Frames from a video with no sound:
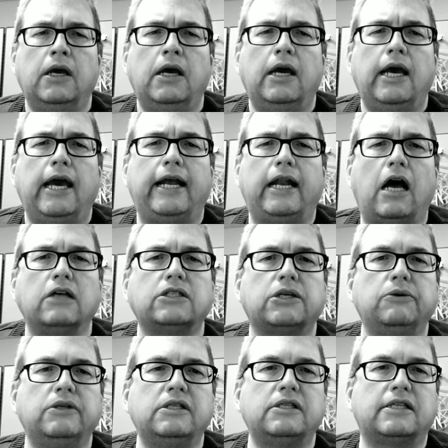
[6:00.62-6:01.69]
It
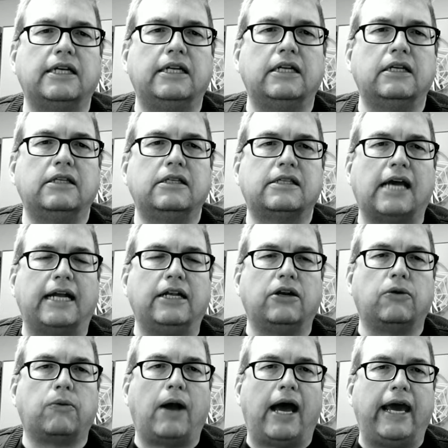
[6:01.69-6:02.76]
also incited a
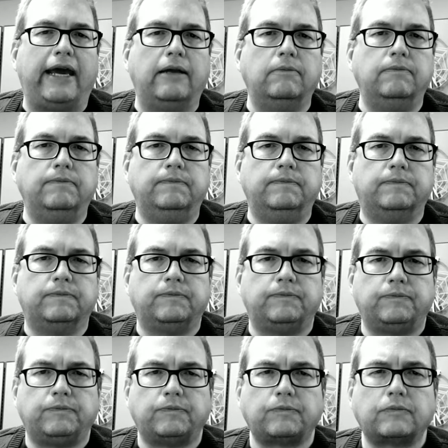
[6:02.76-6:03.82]
riot.
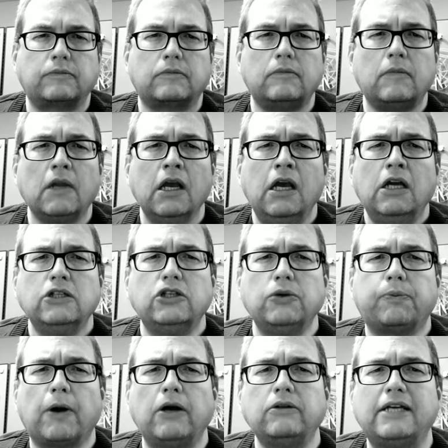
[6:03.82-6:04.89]
To
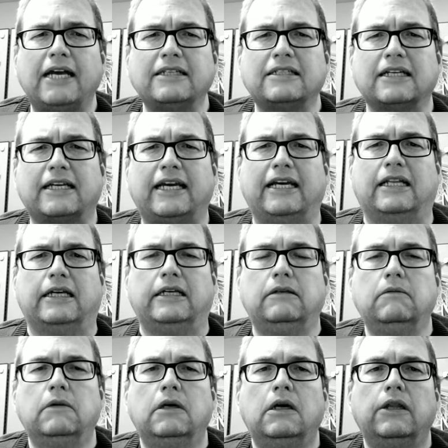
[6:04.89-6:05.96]
protest the killing,
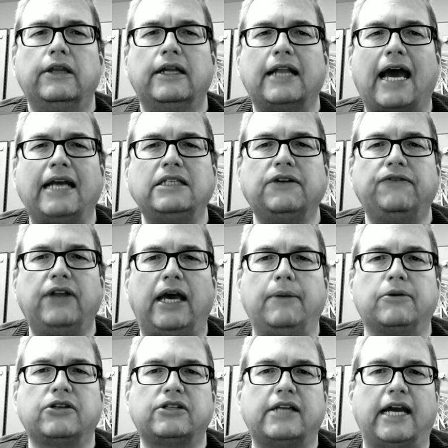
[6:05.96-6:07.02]
the Knights of
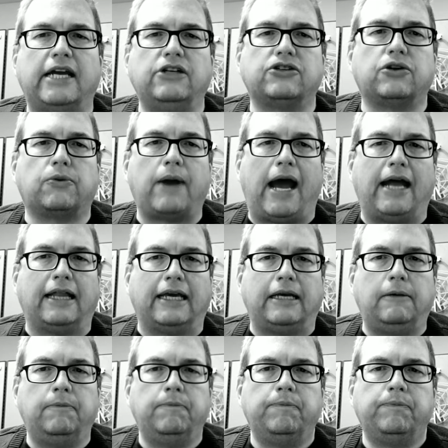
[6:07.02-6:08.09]
Labor staged a rally.
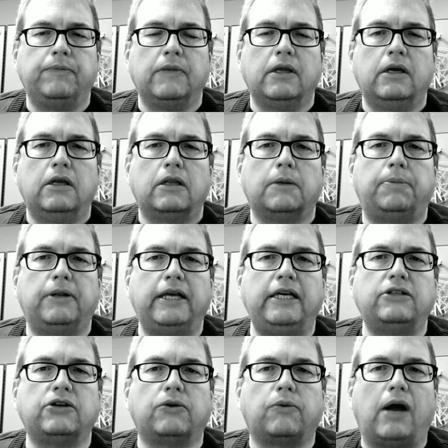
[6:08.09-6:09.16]
The
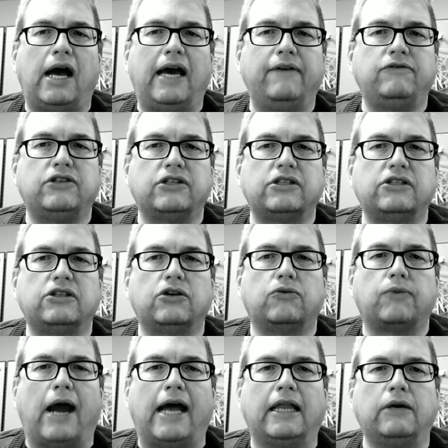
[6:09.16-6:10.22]
police arrived just as the
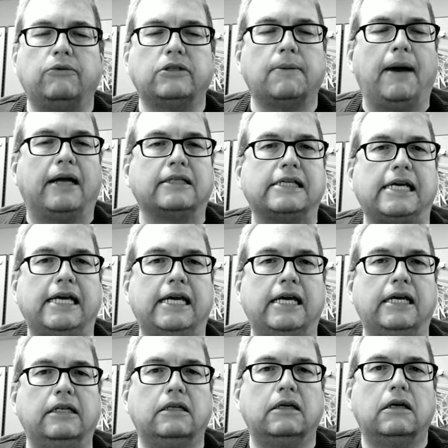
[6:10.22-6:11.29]
rally was about to
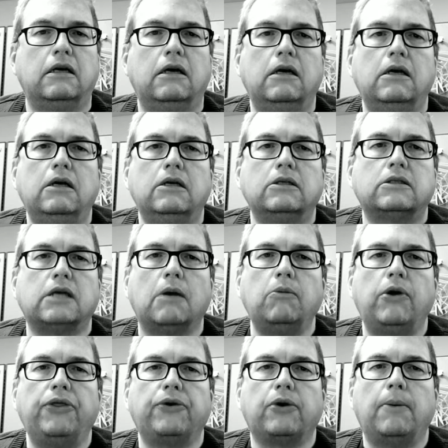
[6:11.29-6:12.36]
end.
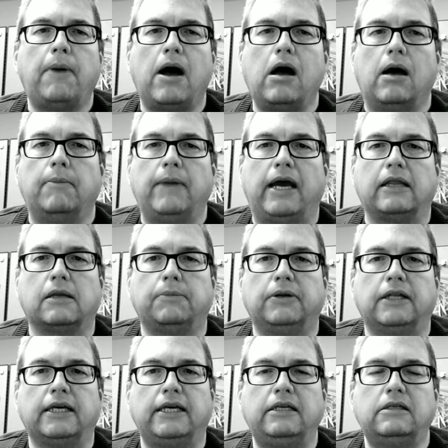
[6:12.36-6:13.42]
Someone threw a bomb at the
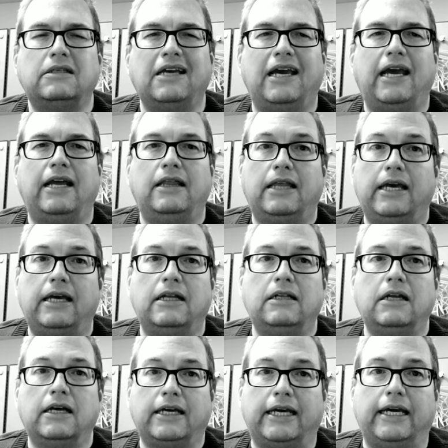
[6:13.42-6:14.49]
police, and then
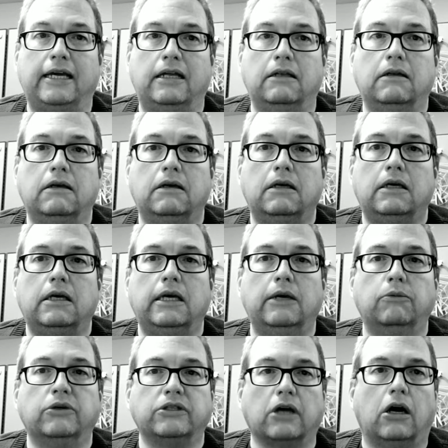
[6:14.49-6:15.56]
again, it
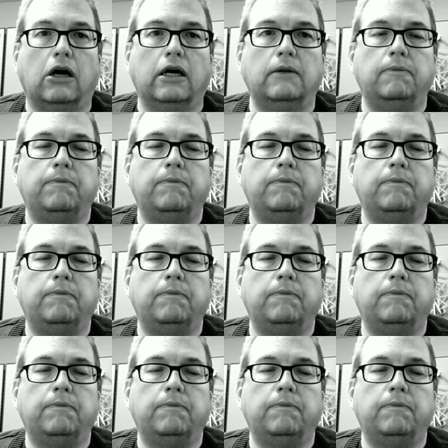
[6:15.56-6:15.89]
was on.